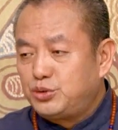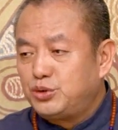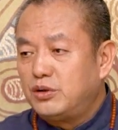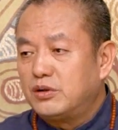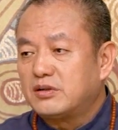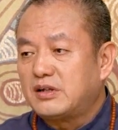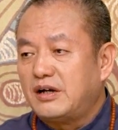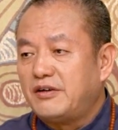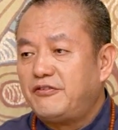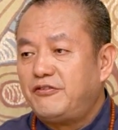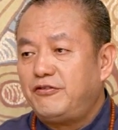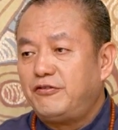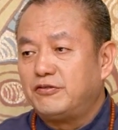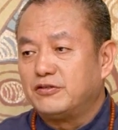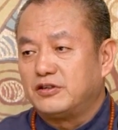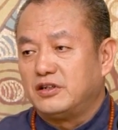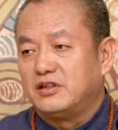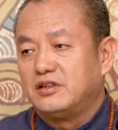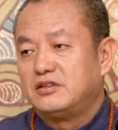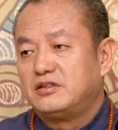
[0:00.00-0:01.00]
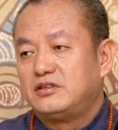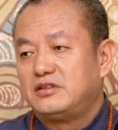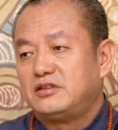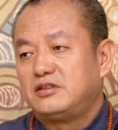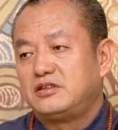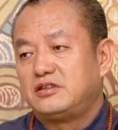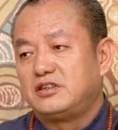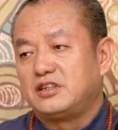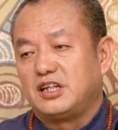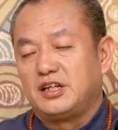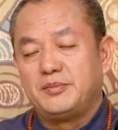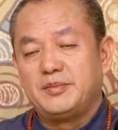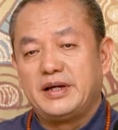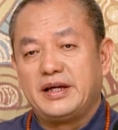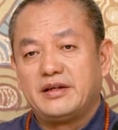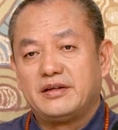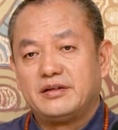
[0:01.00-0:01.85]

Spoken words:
behind it lies negativity.